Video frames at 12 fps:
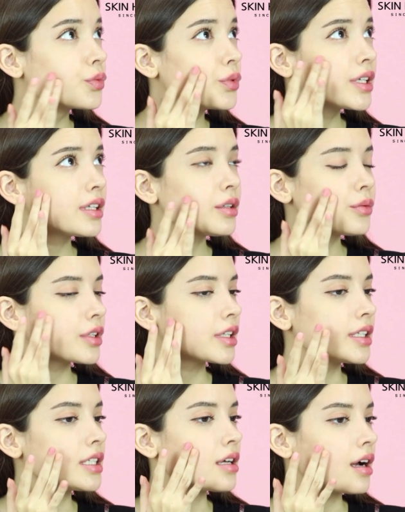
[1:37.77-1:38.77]
really
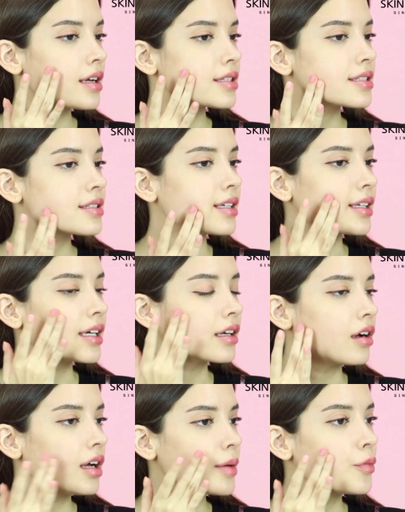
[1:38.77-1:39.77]
not sticky at
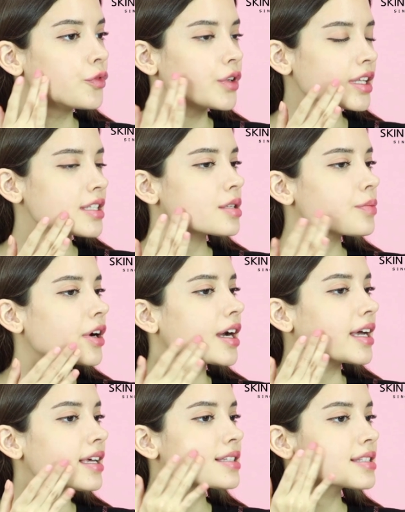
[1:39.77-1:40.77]
all. I'm really
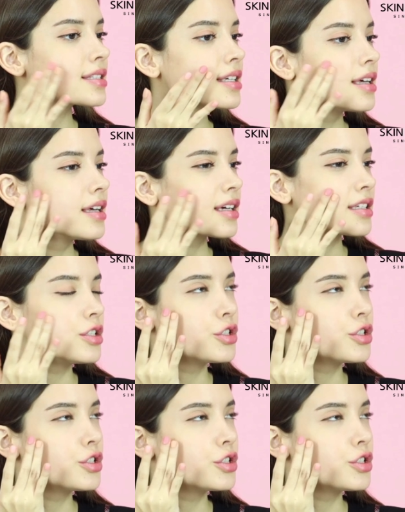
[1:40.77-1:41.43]
surprised, because